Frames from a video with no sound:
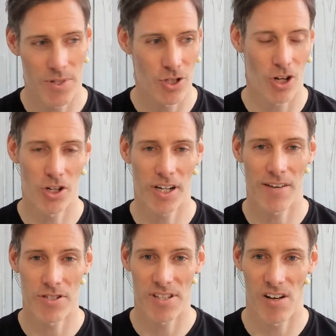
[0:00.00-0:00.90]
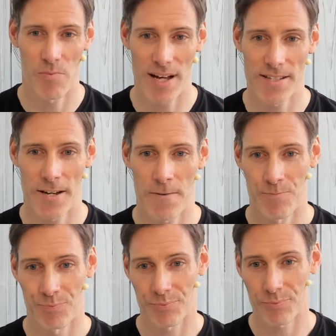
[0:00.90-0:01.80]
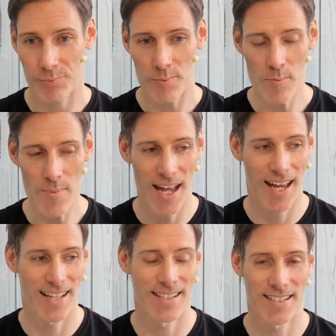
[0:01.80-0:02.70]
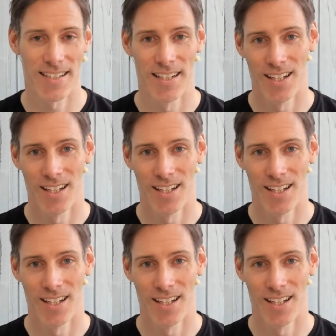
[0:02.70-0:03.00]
start looking after yourself better, and